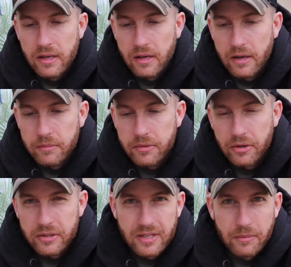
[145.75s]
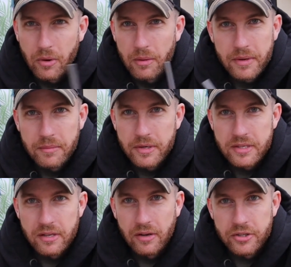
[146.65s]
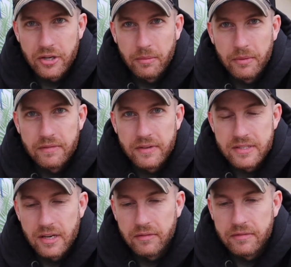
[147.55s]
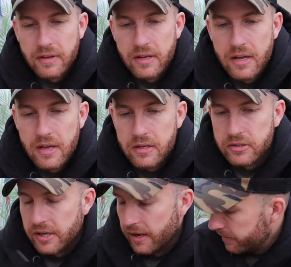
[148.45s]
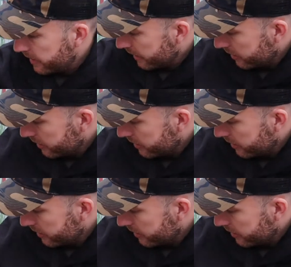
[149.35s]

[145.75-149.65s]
You'll understand what I mean when you start sharpening for yourself. So yeah, you get the